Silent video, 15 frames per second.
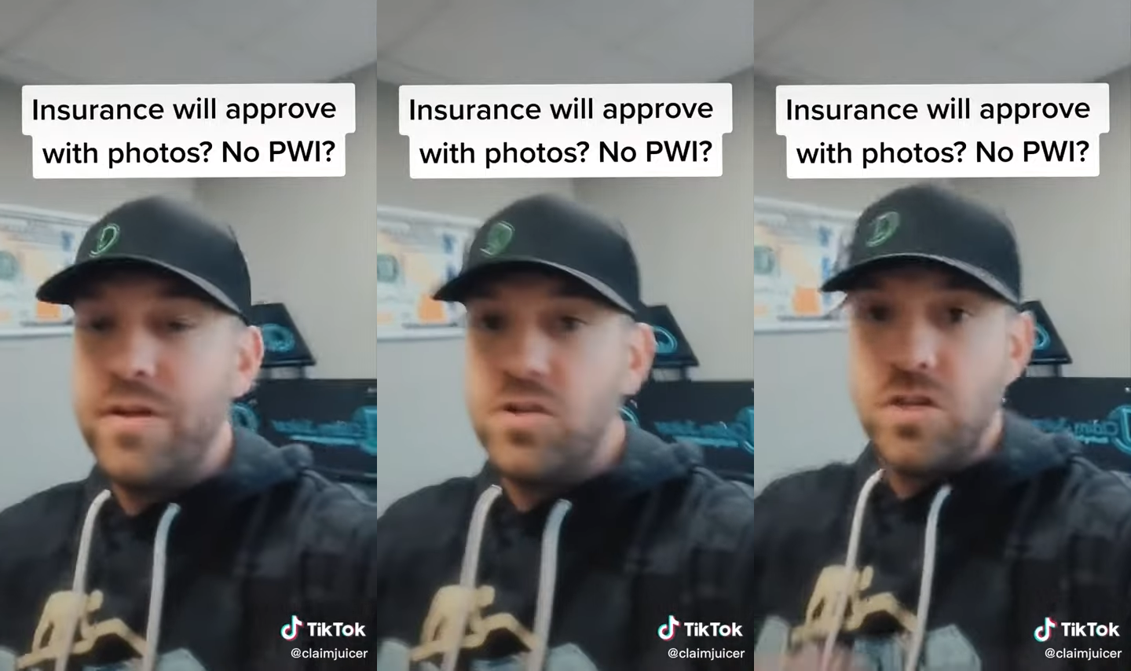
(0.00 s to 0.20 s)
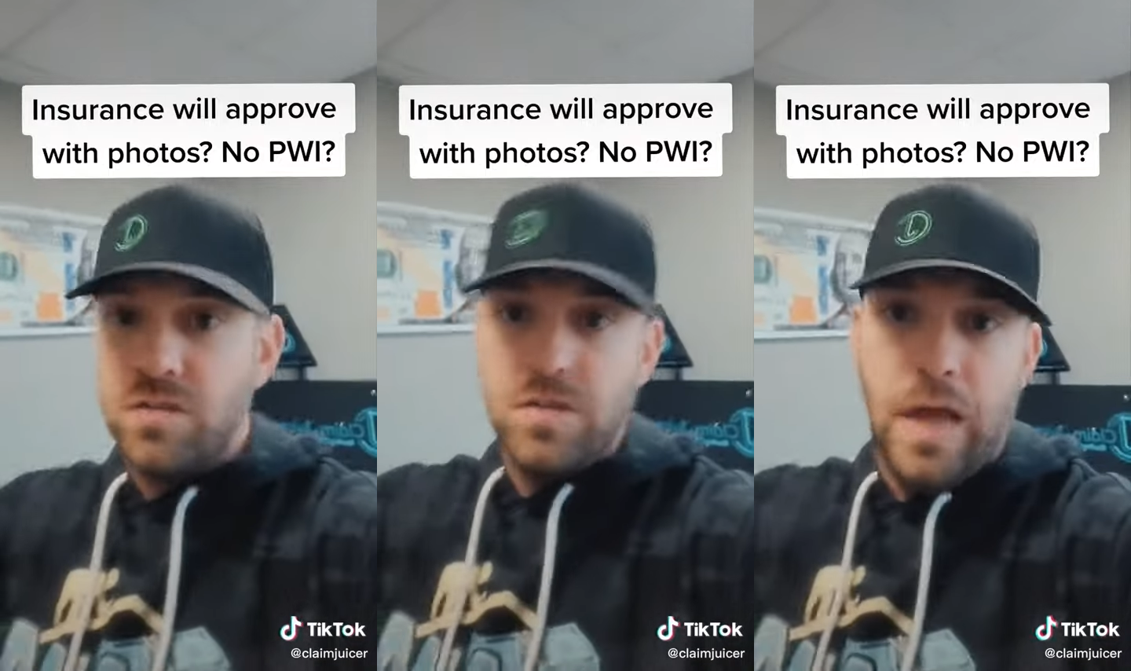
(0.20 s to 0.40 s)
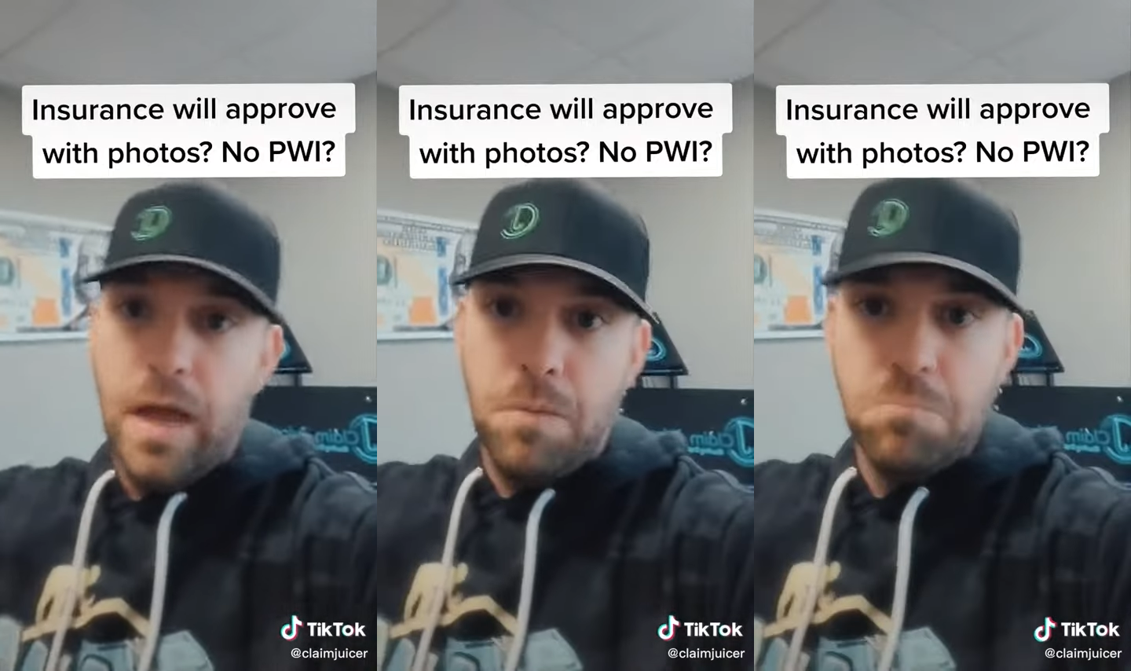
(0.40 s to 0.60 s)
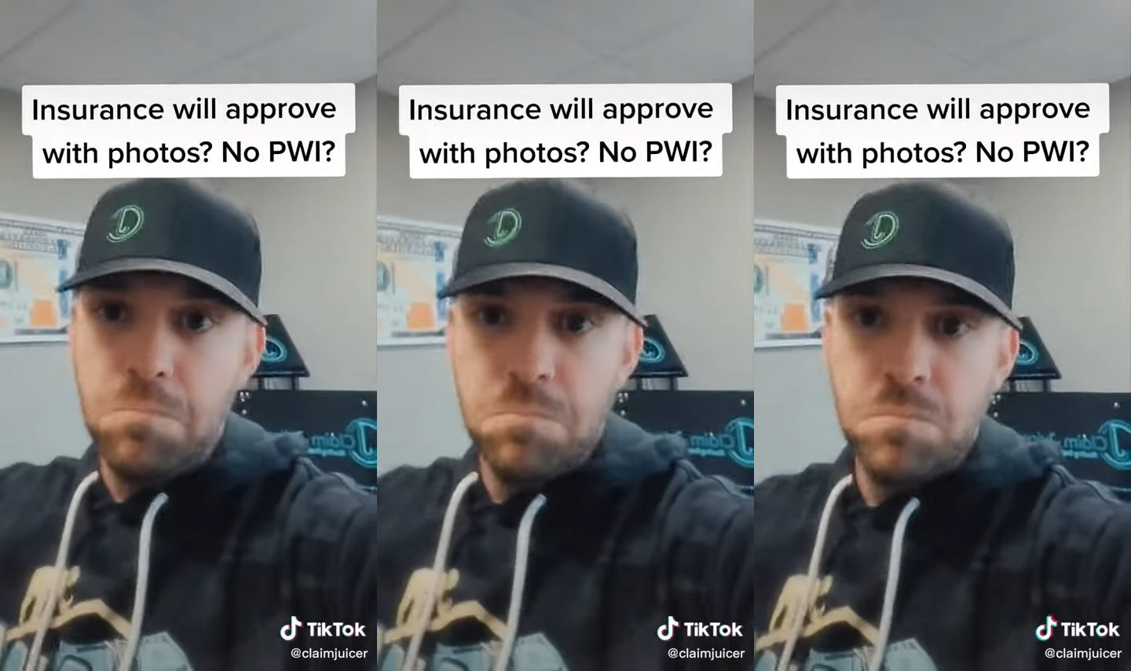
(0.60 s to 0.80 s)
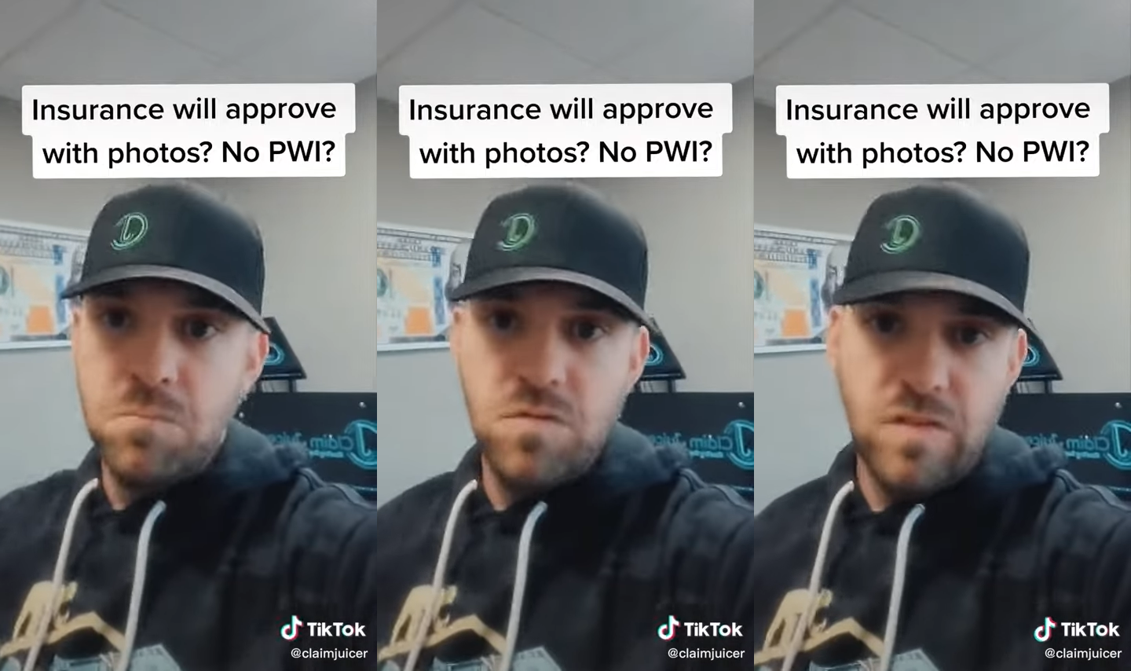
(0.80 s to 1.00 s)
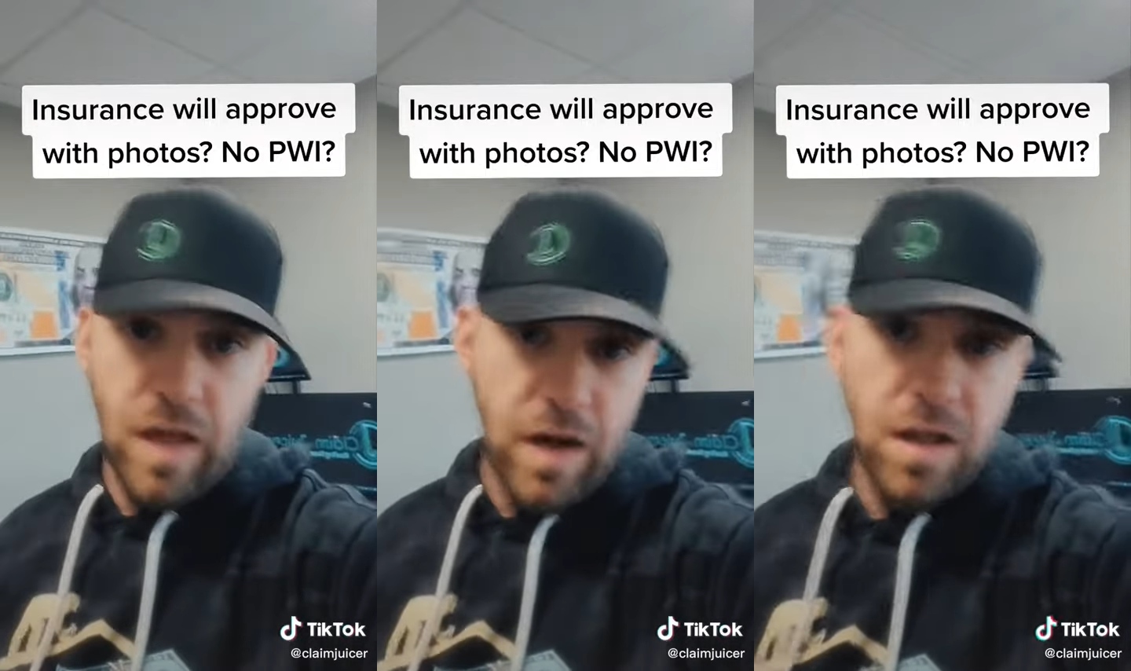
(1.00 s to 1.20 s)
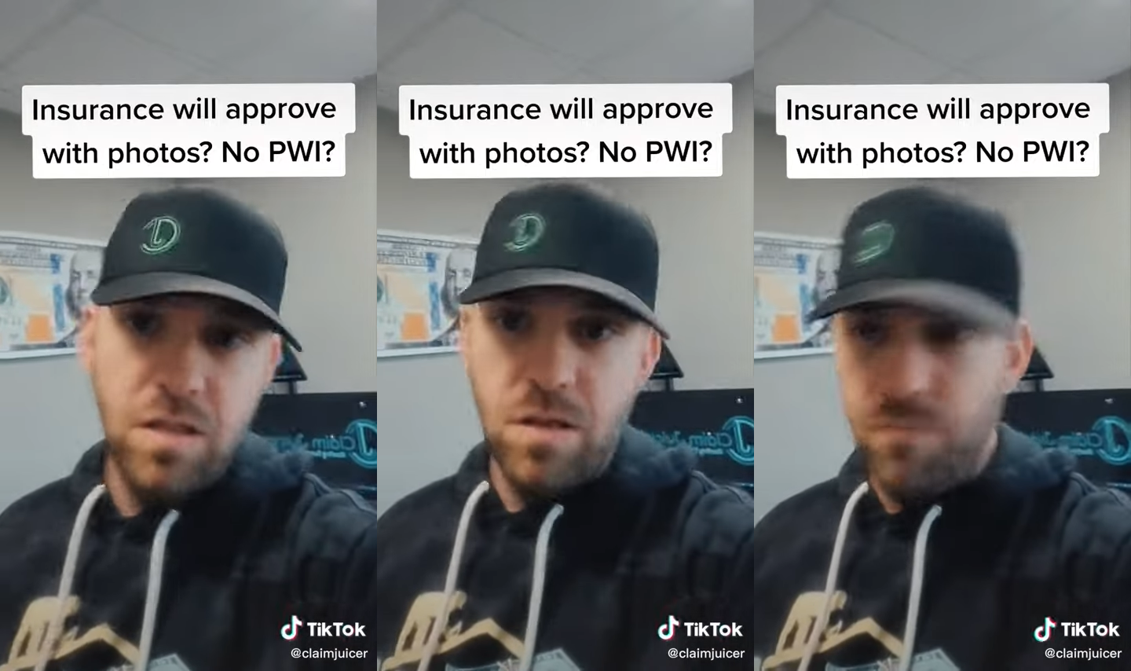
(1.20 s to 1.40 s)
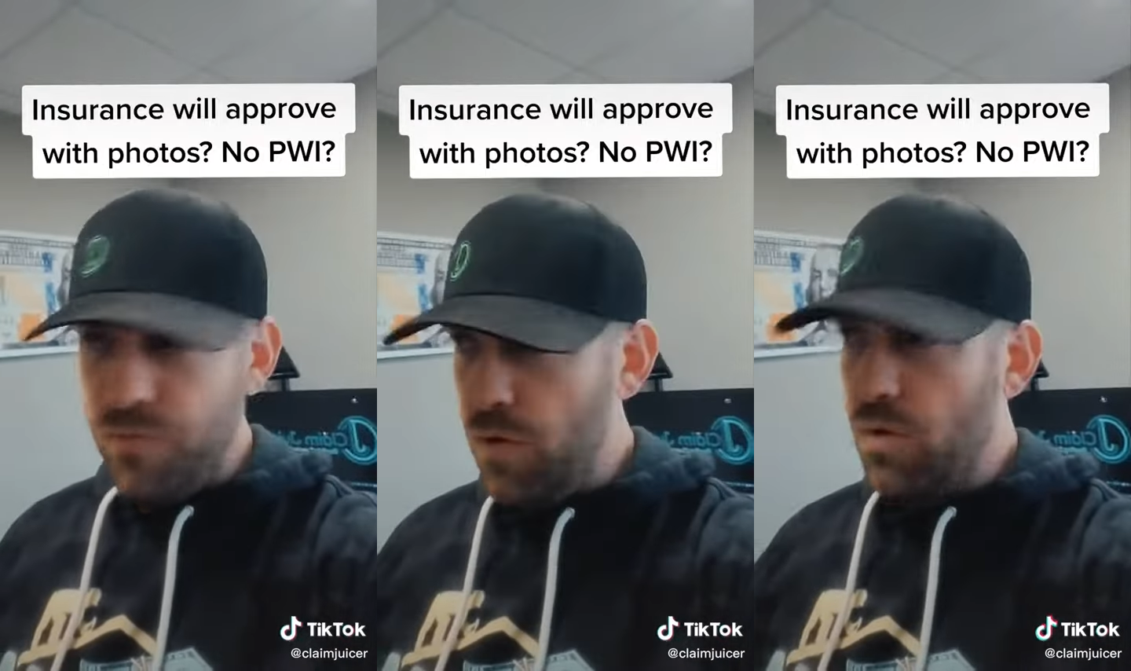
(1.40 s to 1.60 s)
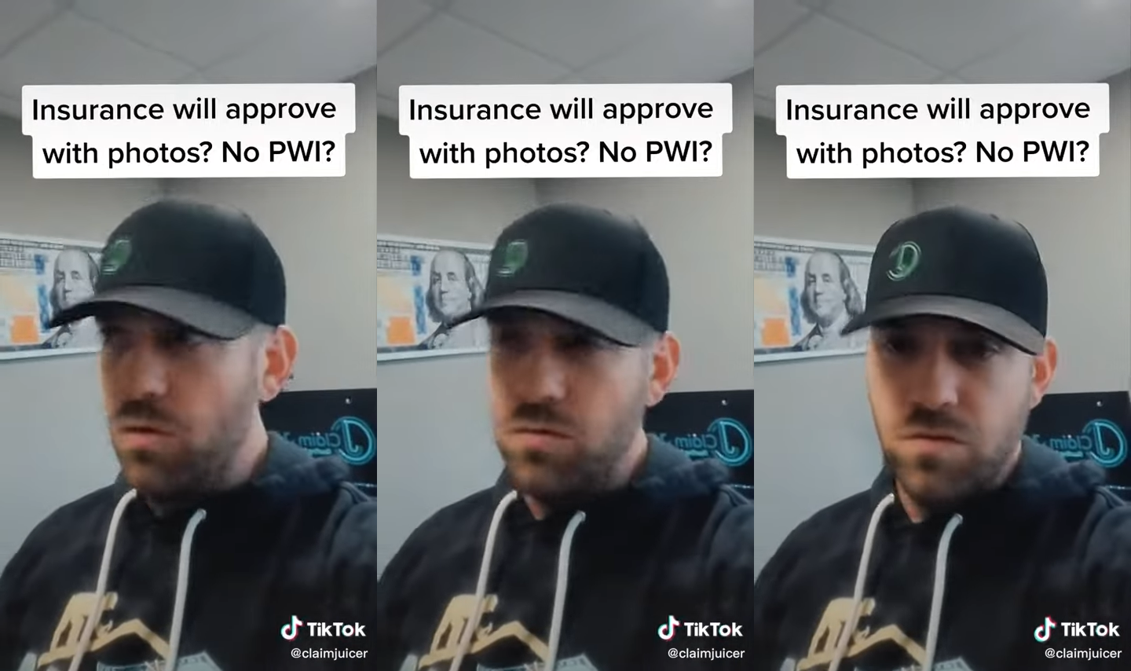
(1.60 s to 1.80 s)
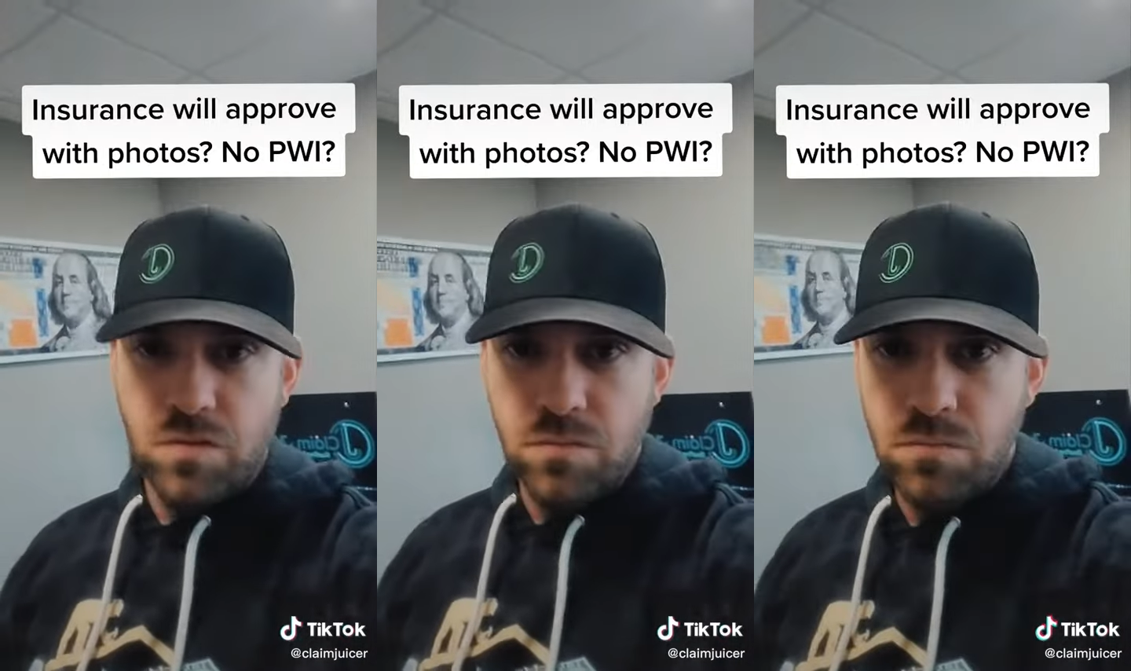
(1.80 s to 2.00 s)
They're just saying, send in the
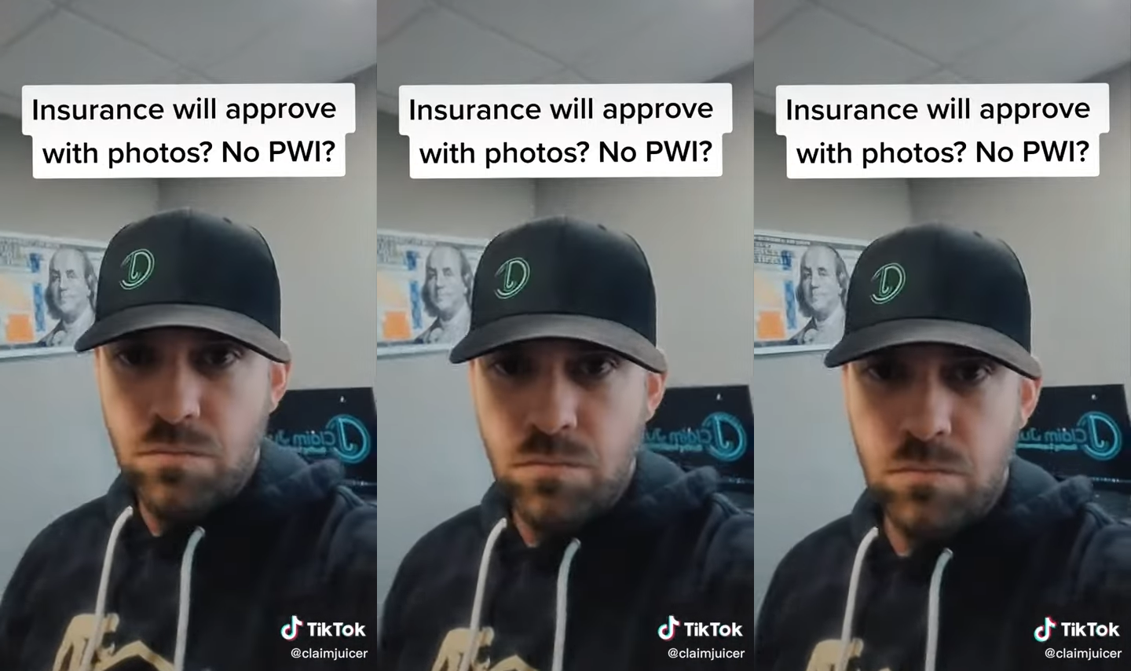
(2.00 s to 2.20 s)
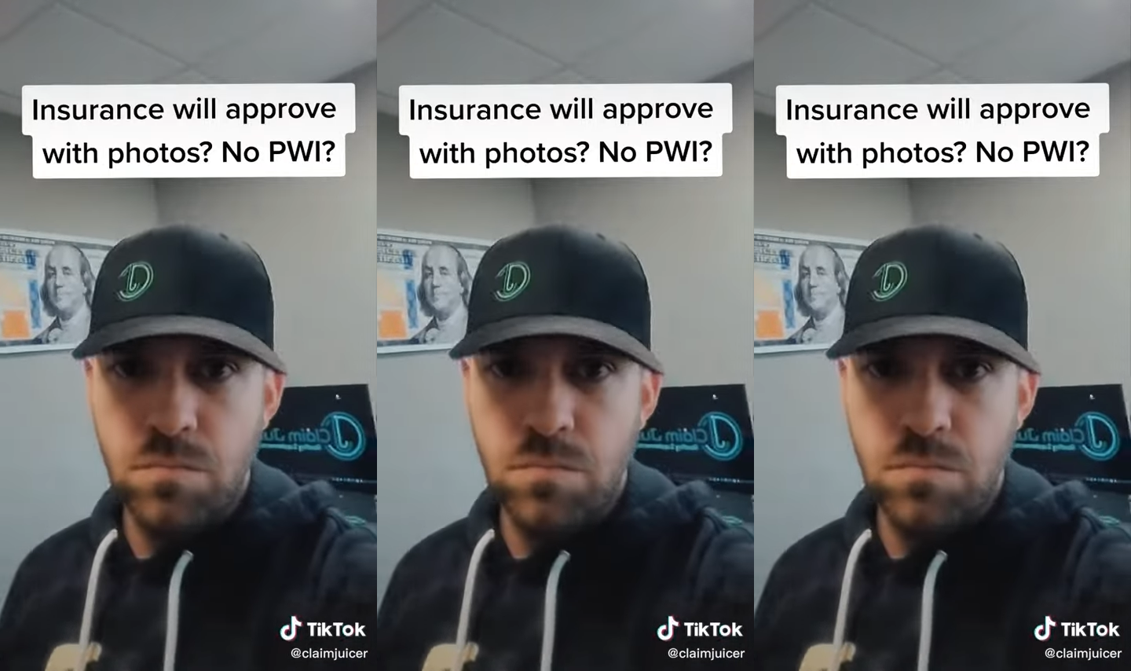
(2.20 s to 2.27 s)
photos.